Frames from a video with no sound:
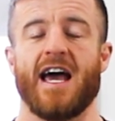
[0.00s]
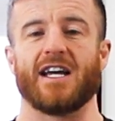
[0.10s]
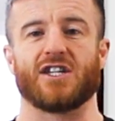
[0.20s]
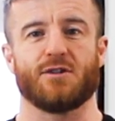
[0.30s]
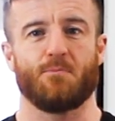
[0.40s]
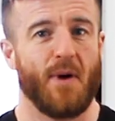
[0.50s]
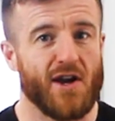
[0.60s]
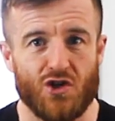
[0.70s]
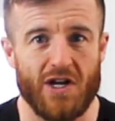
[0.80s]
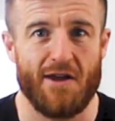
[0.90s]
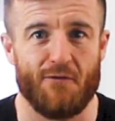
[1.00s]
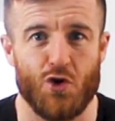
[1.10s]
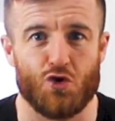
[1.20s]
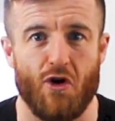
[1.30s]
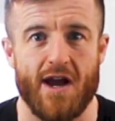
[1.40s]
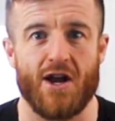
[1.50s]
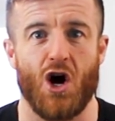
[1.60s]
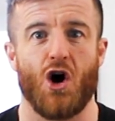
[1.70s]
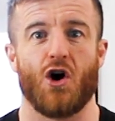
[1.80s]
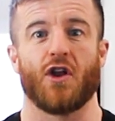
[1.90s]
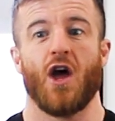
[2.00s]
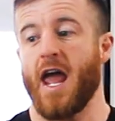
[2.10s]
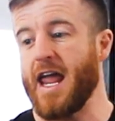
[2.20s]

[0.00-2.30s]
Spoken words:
especially if you train hard.